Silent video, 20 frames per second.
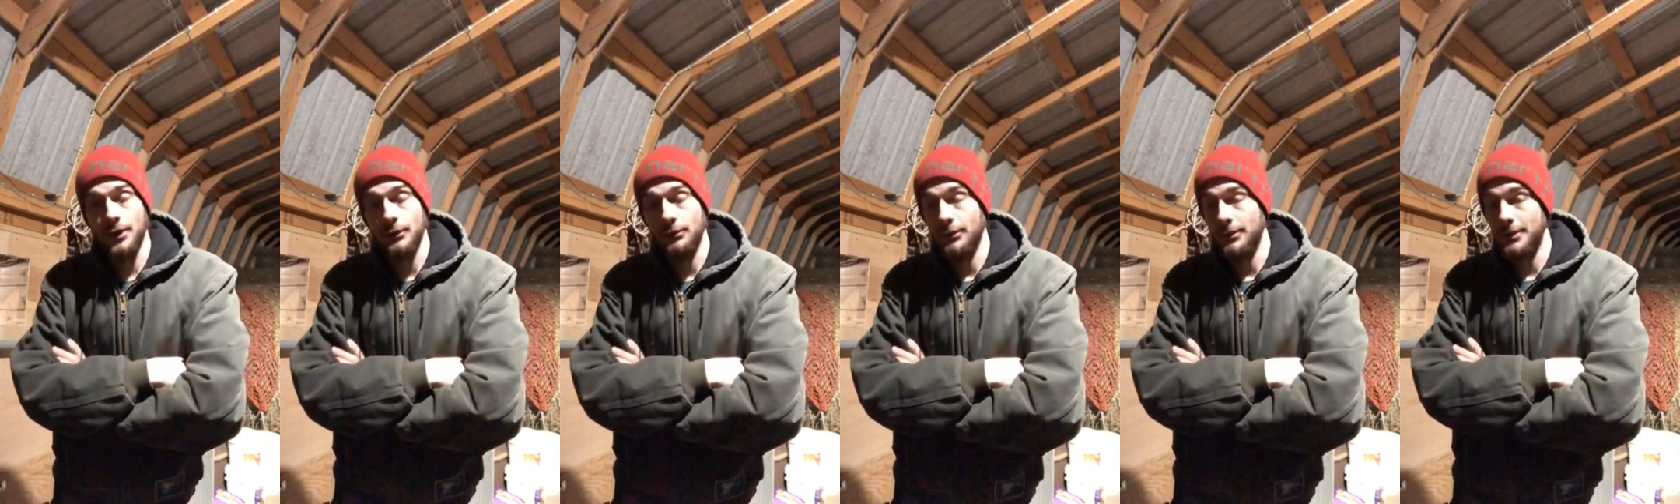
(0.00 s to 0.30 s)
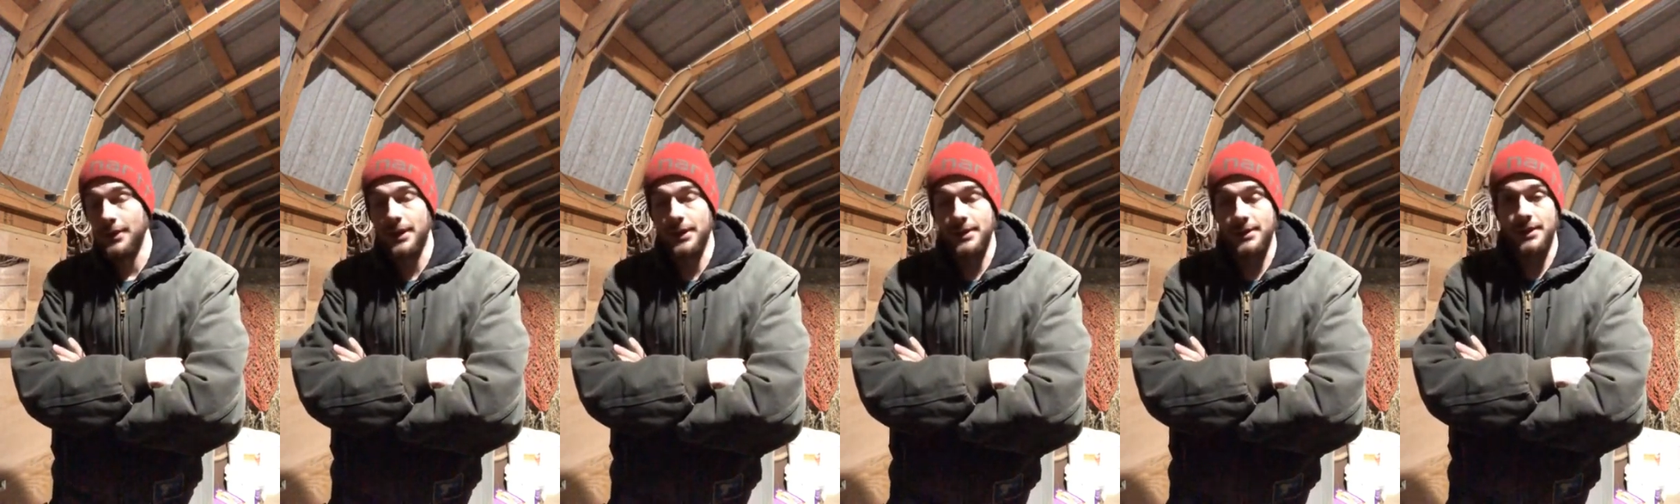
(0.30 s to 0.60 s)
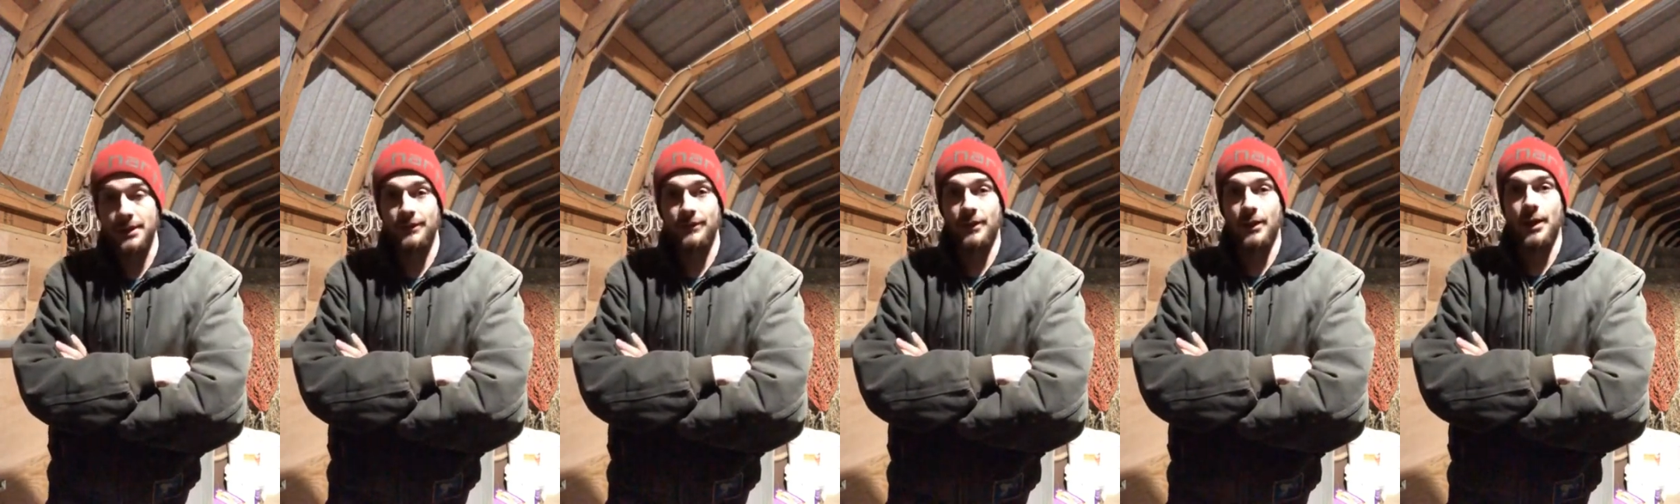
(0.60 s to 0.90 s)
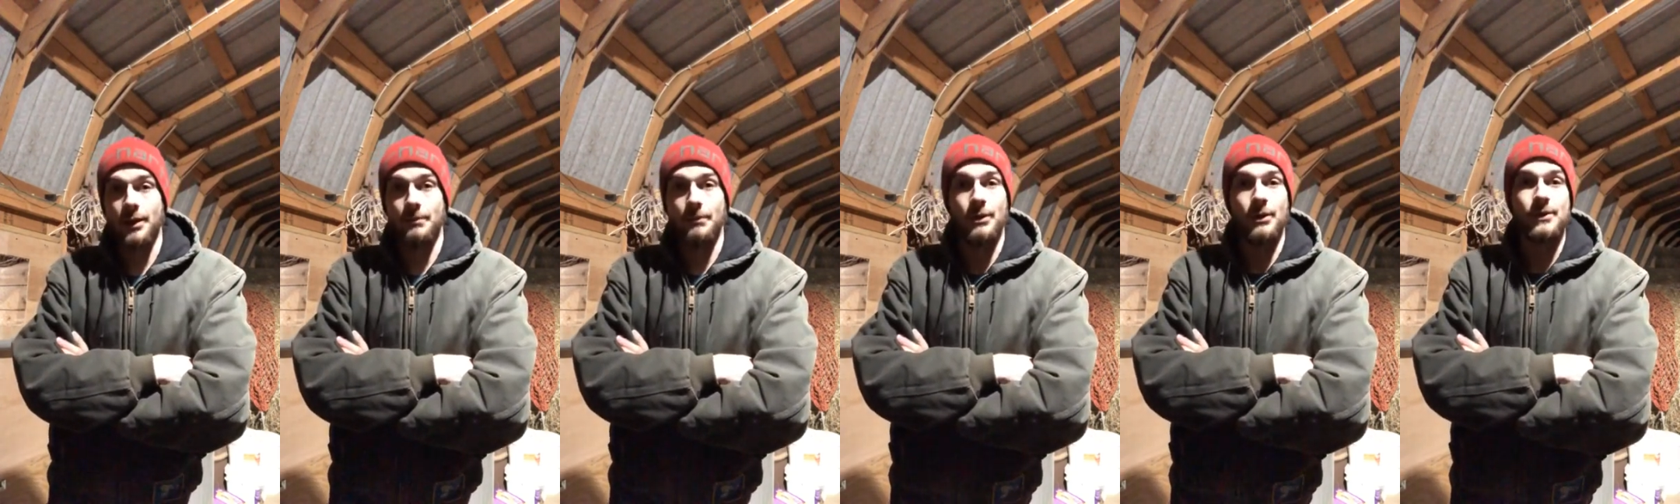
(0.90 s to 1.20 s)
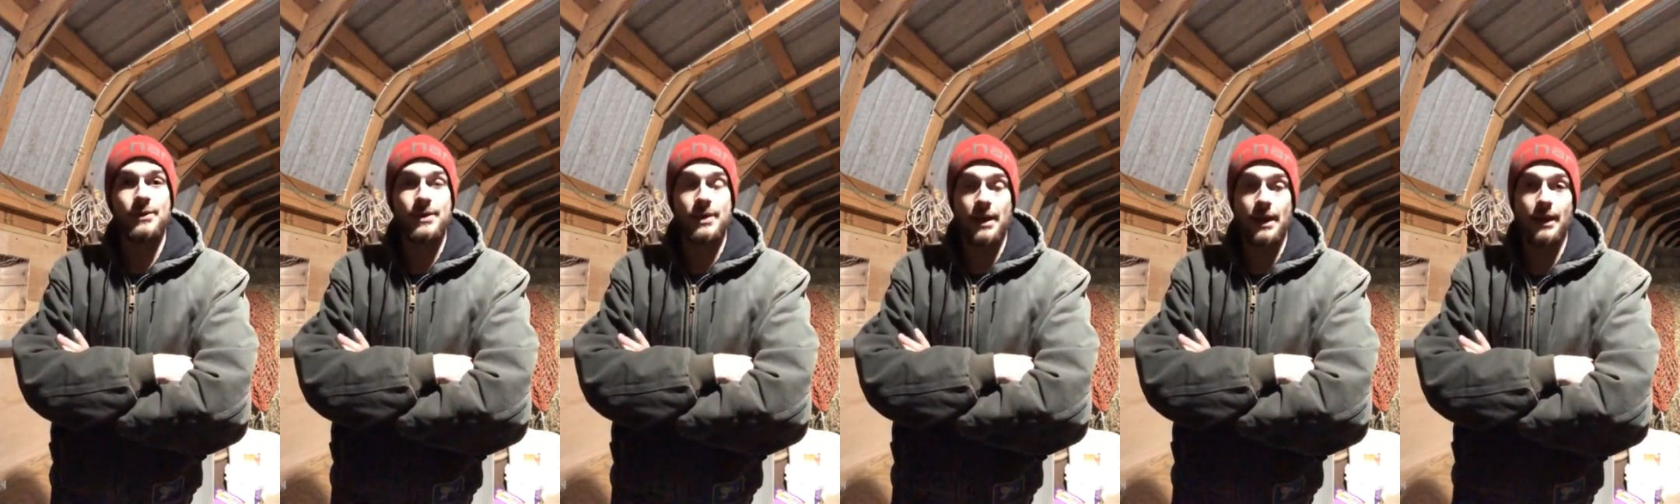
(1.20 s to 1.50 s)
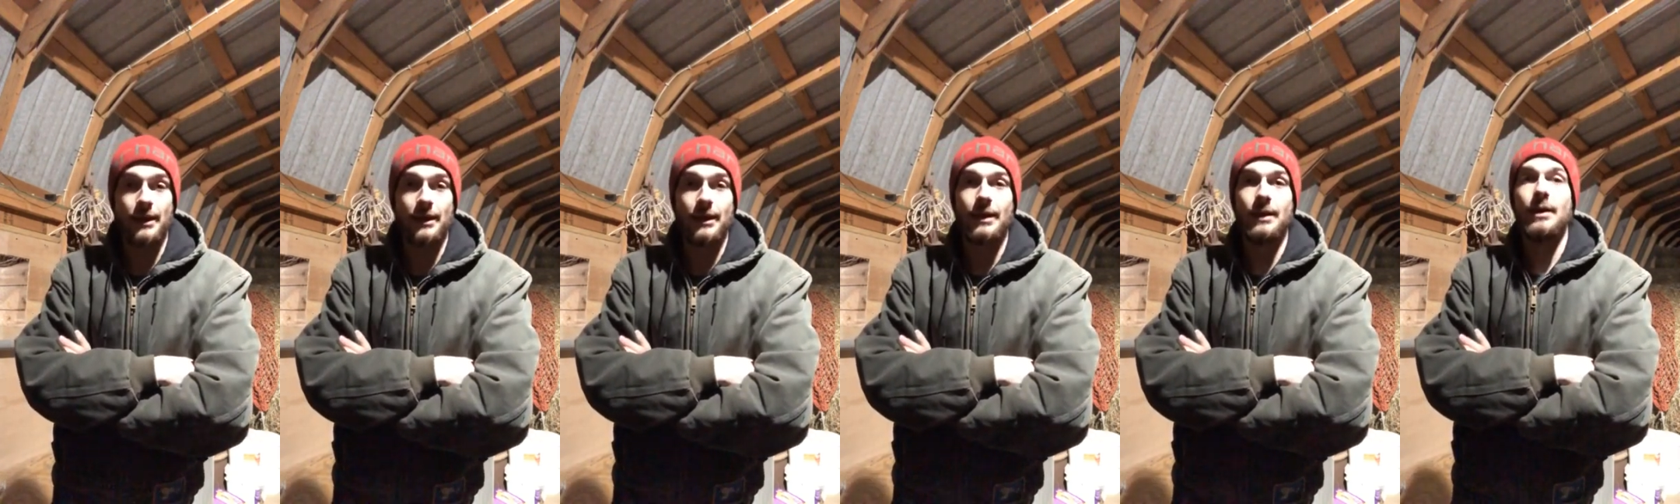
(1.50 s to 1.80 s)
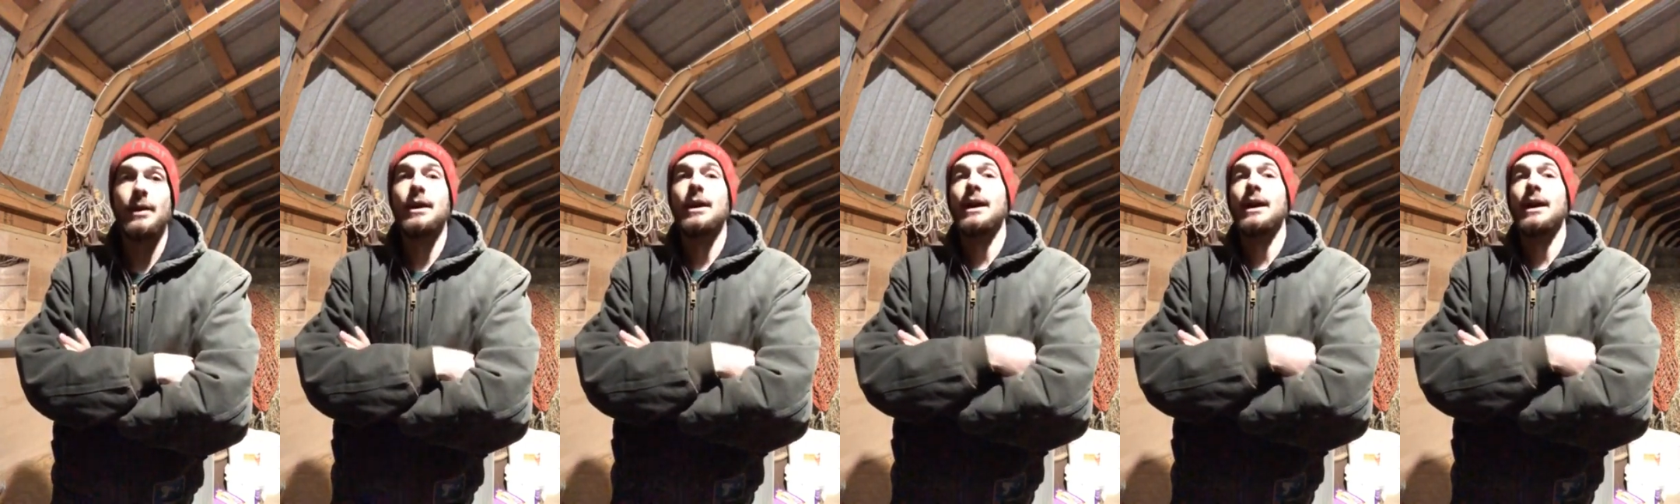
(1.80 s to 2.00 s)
You will not see a vlog, most likely,